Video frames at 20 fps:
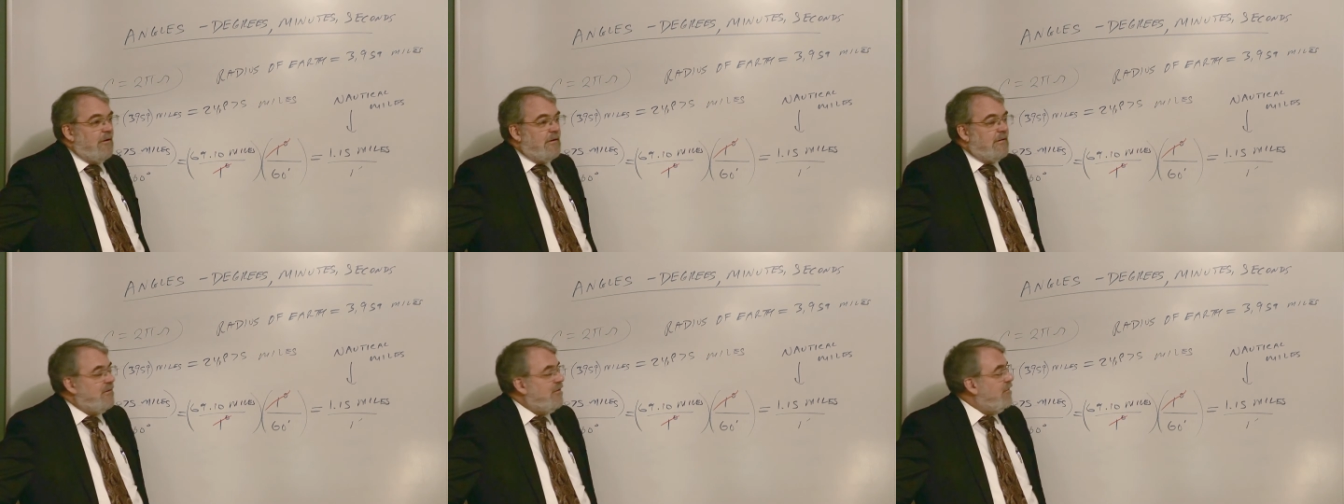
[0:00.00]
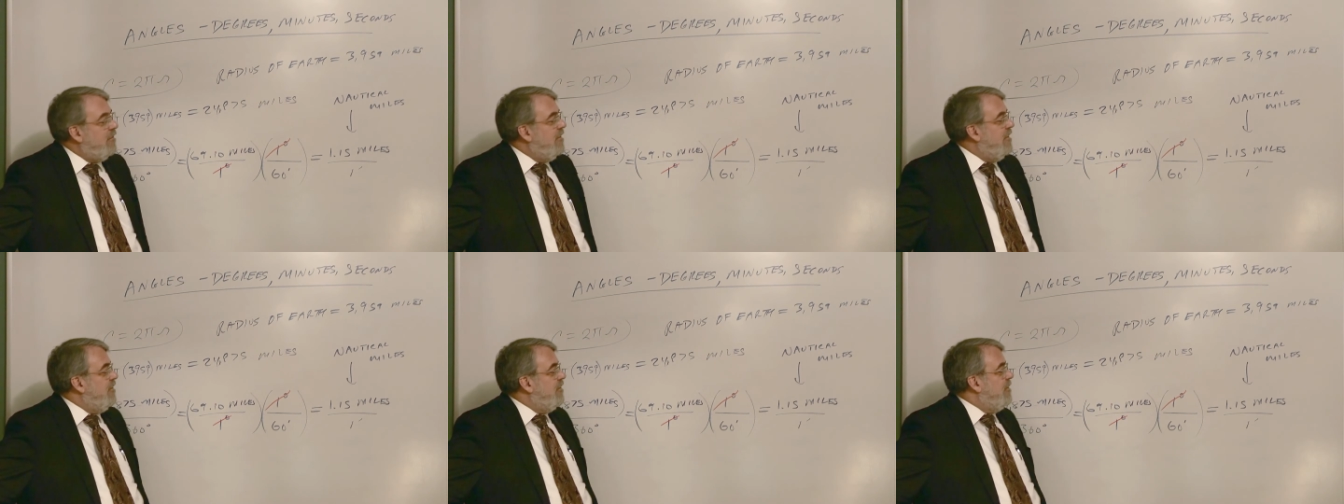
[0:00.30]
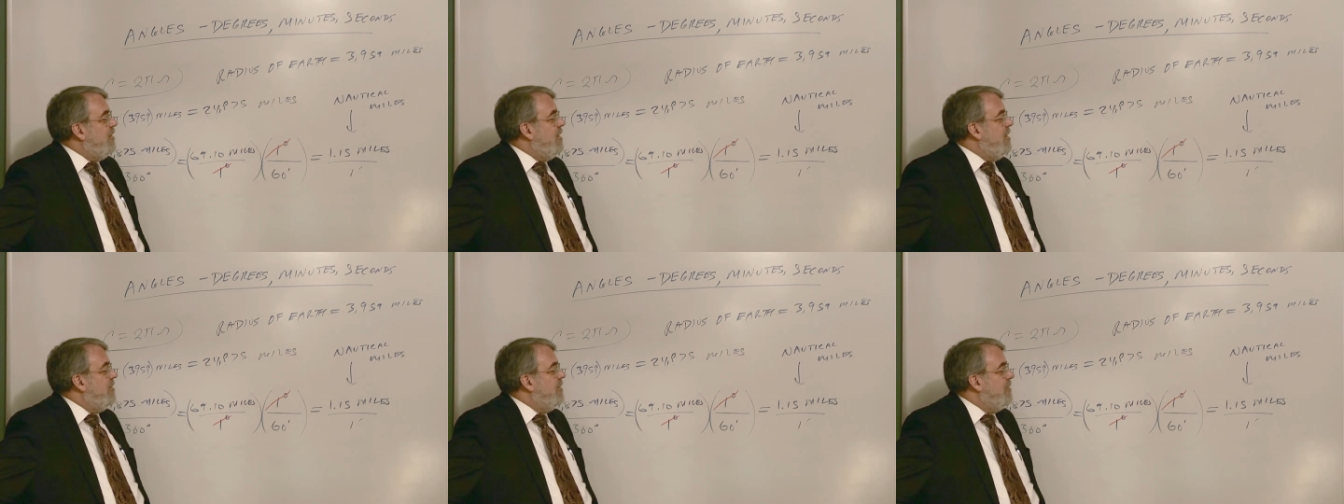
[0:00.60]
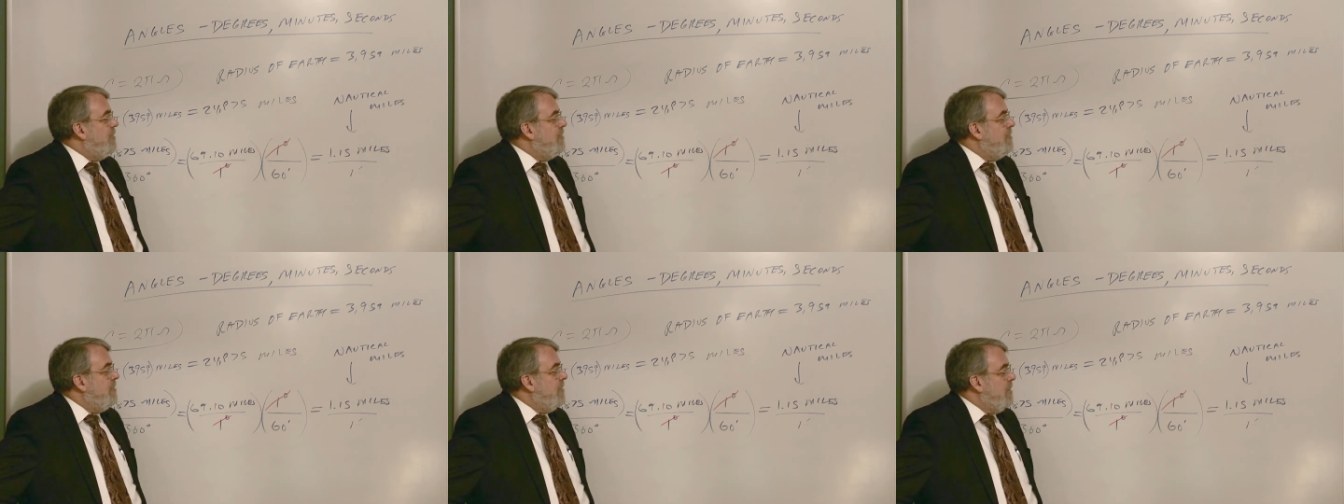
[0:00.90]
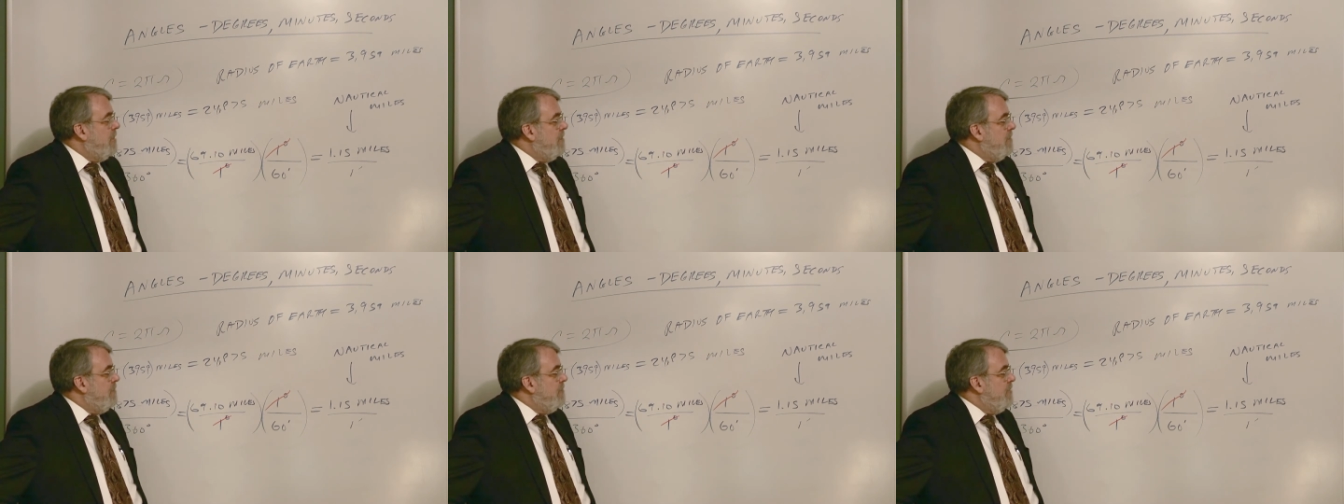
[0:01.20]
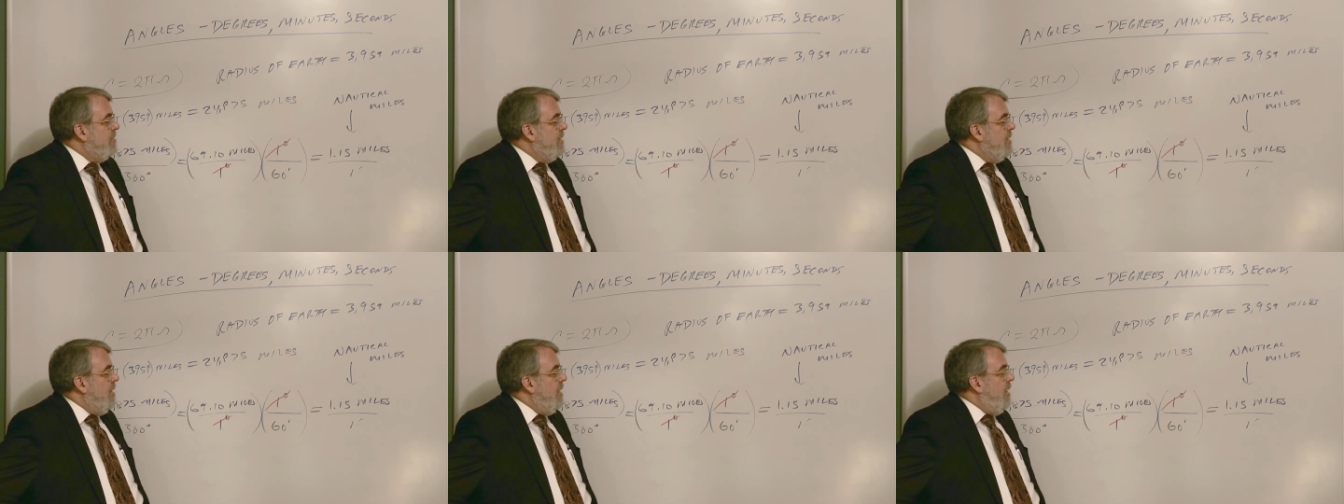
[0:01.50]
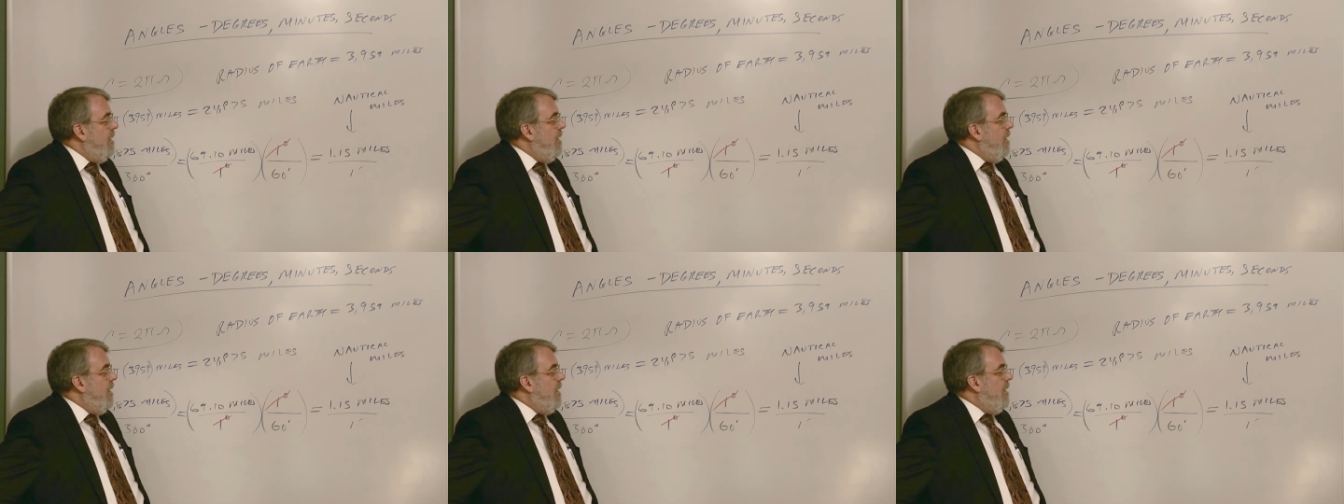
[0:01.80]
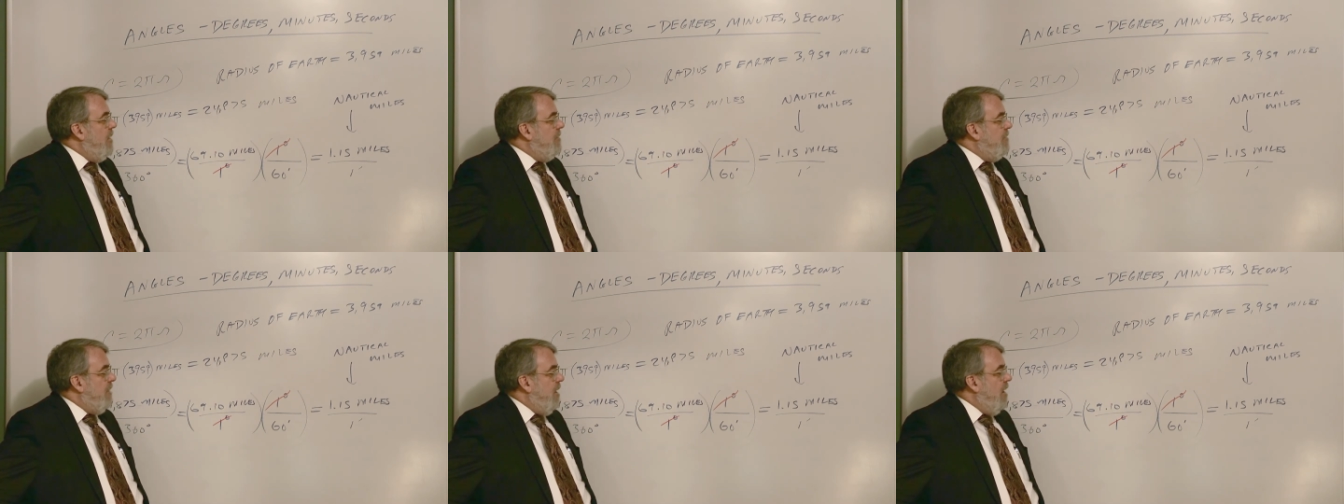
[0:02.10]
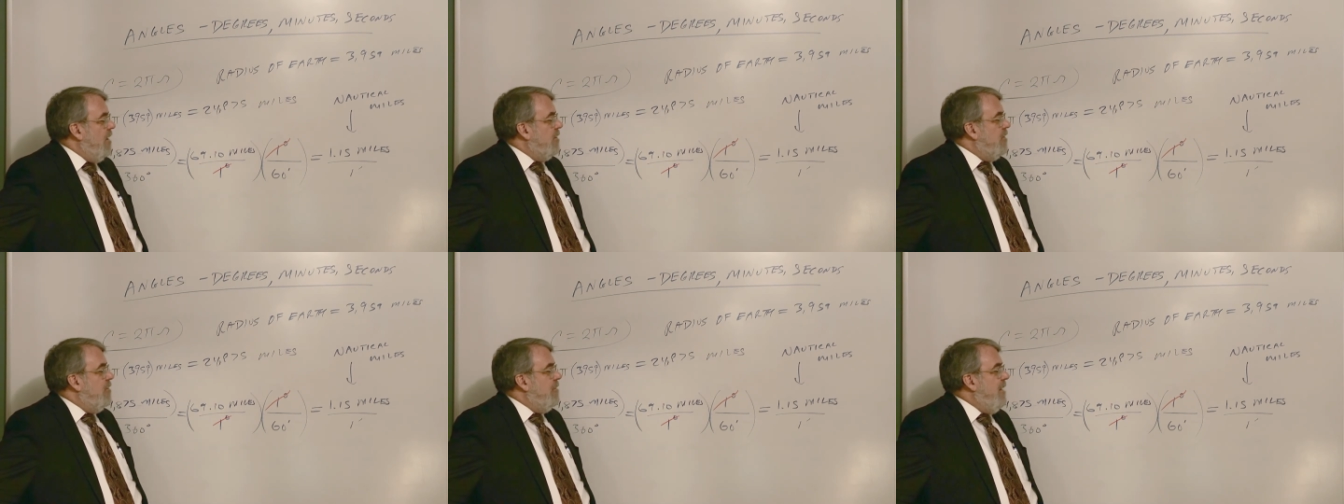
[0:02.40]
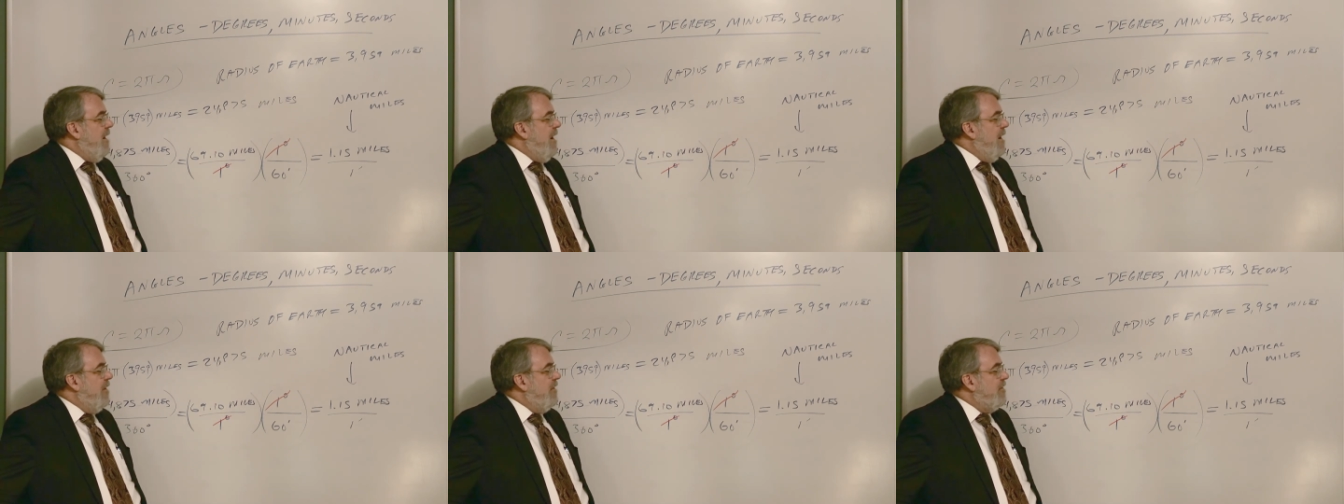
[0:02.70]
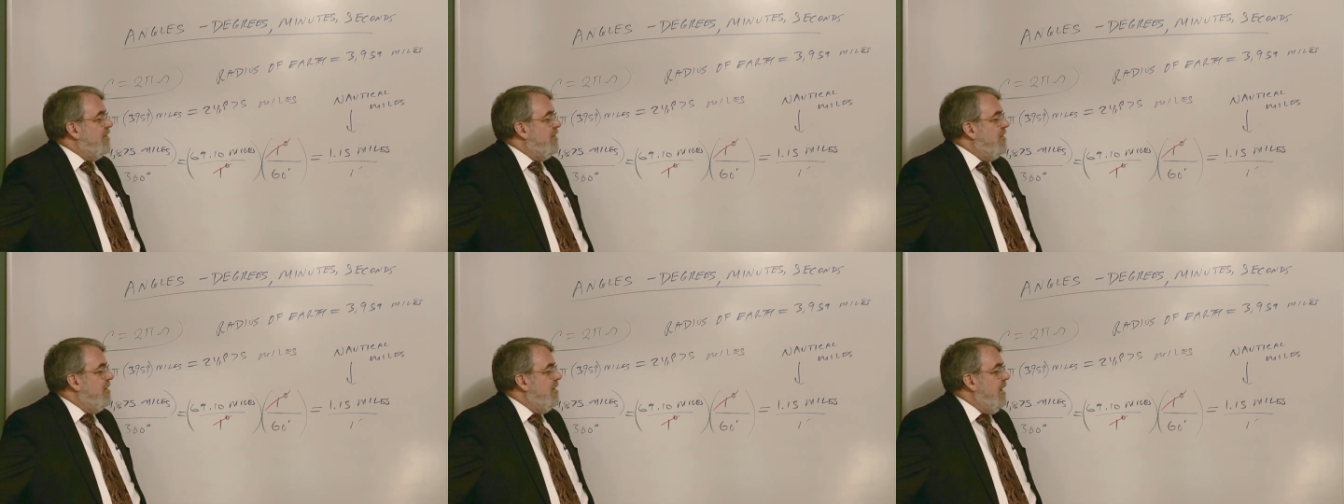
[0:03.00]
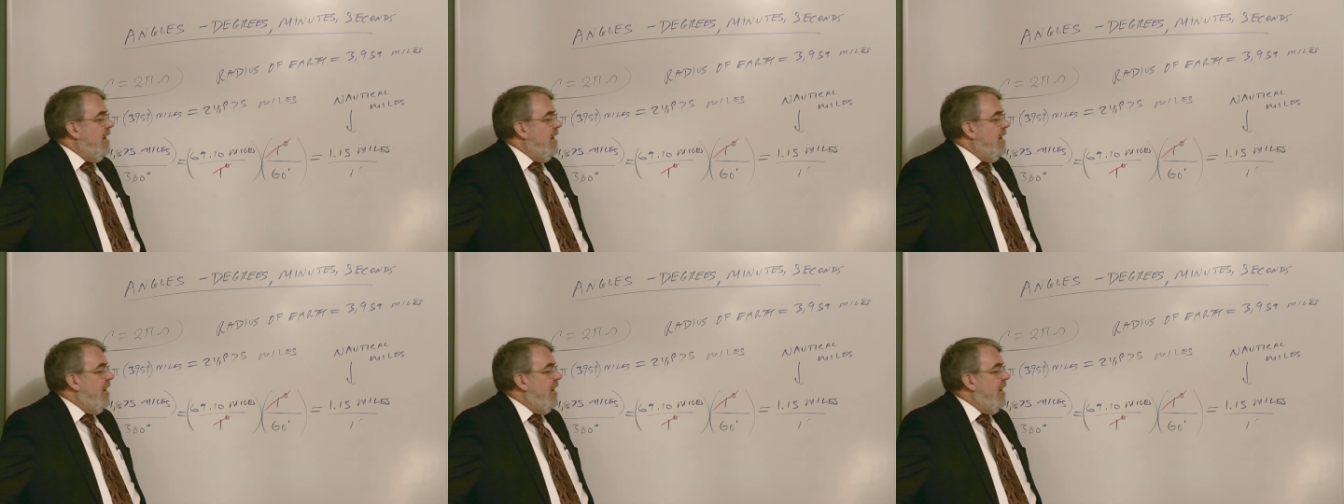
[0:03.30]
arc degrees, whatever. Nautical miles,